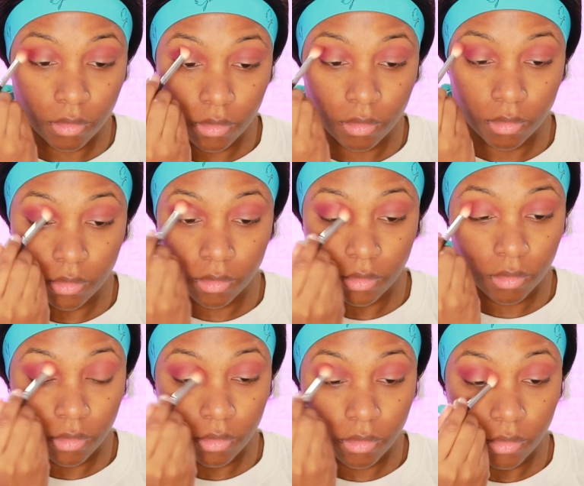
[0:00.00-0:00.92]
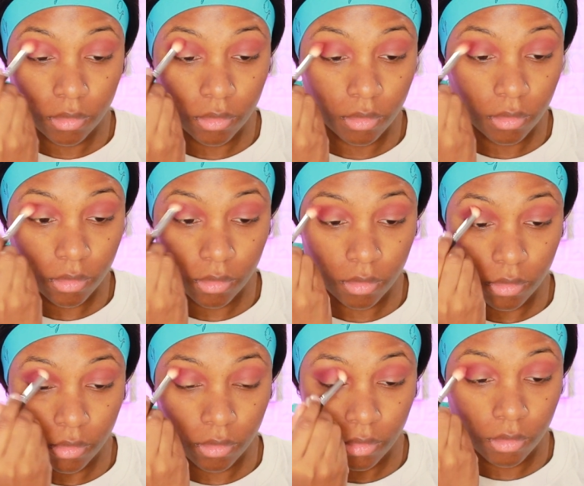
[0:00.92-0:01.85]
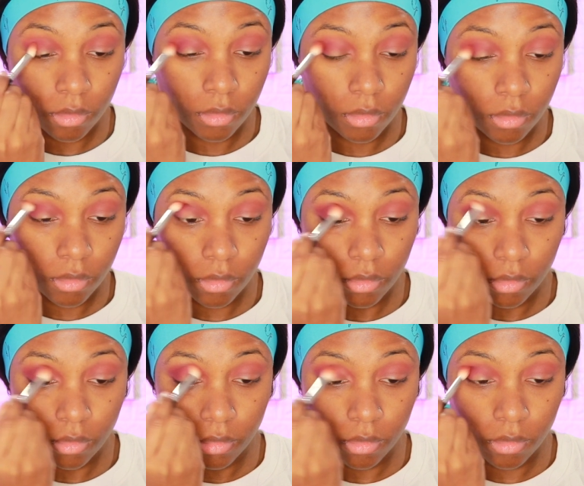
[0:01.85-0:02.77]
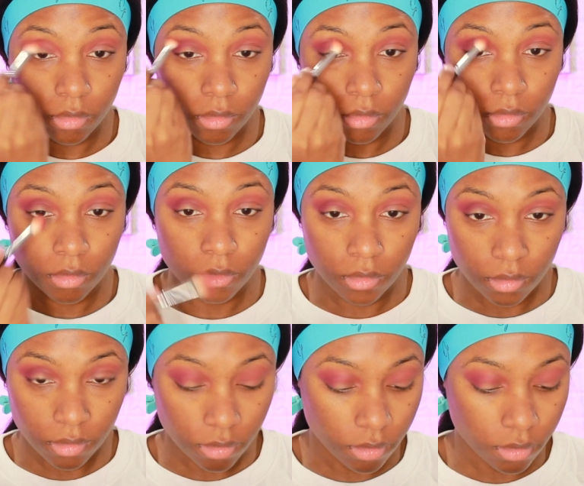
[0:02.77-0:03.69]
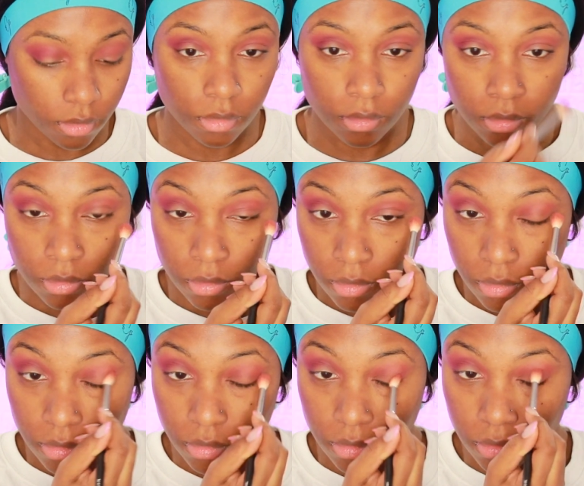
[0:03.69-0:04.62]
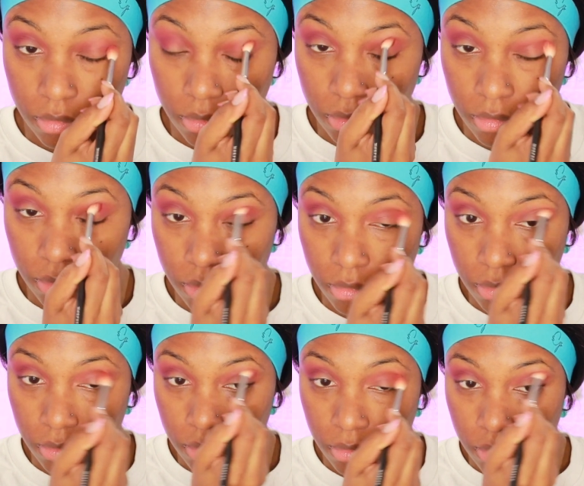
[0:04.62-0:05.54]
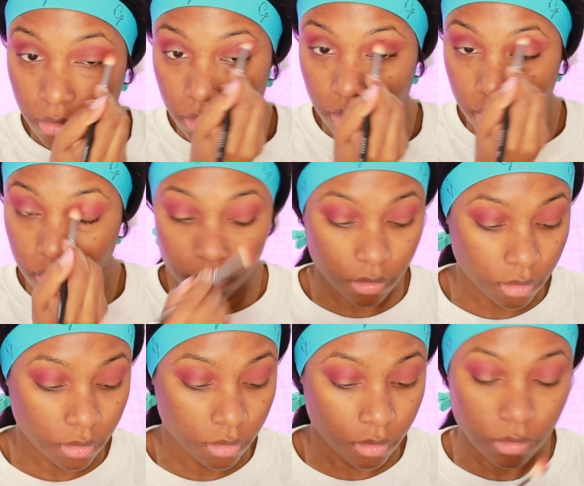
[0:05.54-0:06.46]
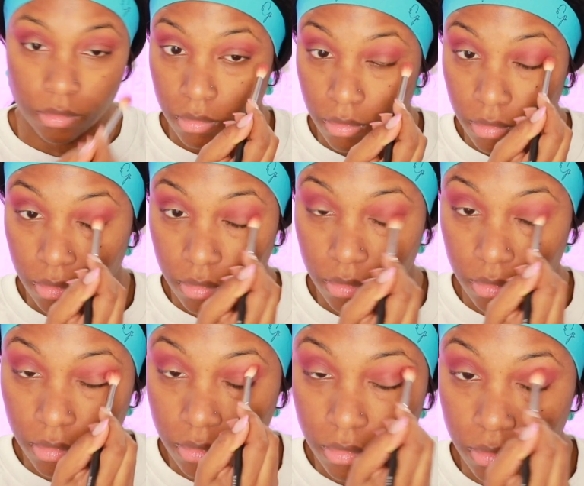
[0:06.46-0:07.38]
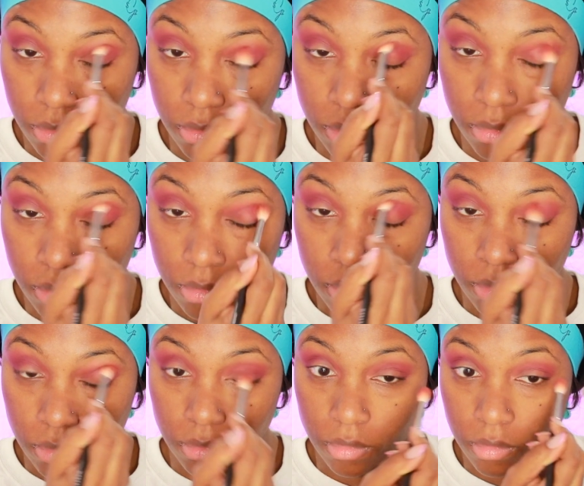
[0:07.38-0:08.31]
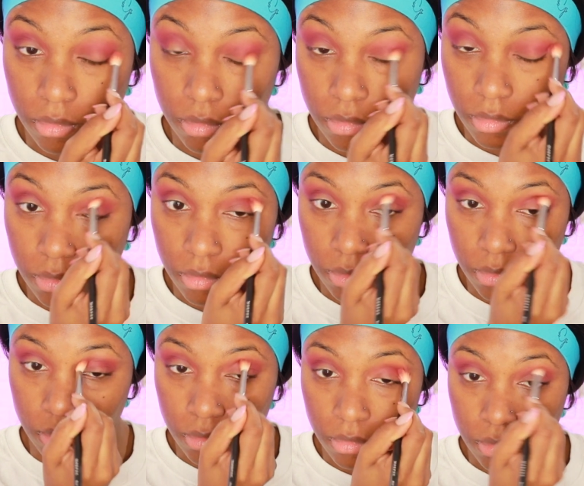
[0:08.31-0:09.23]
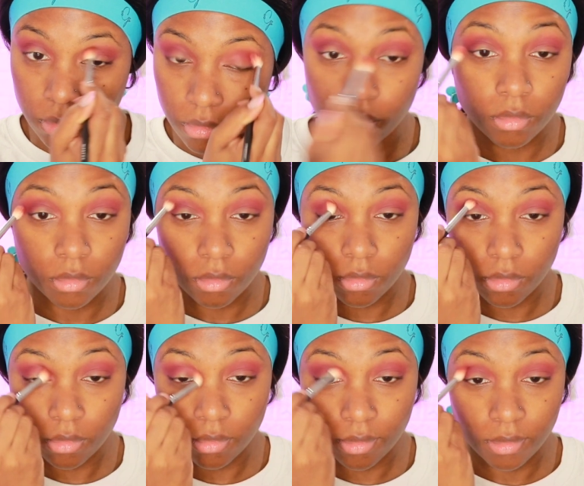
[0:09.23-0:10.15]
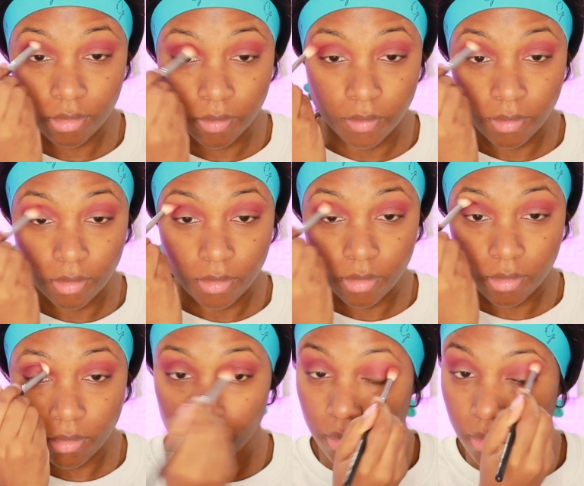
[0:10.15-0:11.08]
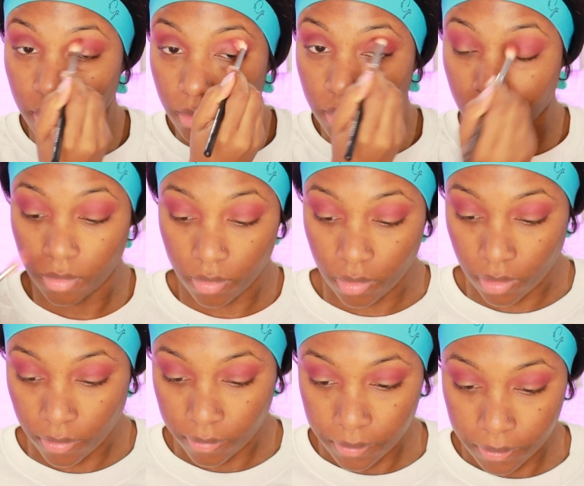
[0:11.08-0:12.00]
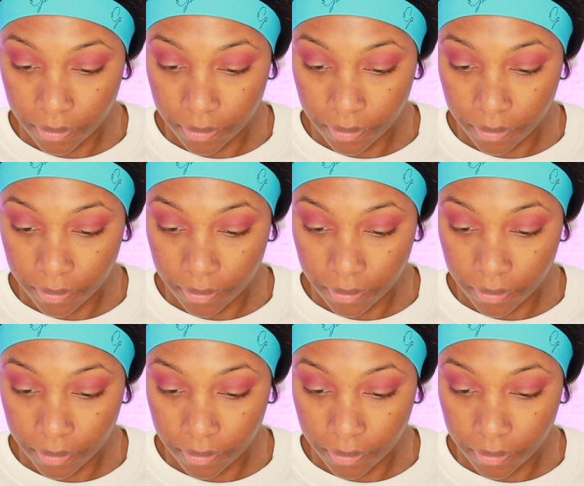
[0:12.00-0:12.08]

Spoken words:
I haven't done eyeshadow look in a really long time, so this was something I definitely missed. And sometimes you get rusty, like if you don't use the skill that you have for a while and then you use it again, you'll see like you get a little rusty with it.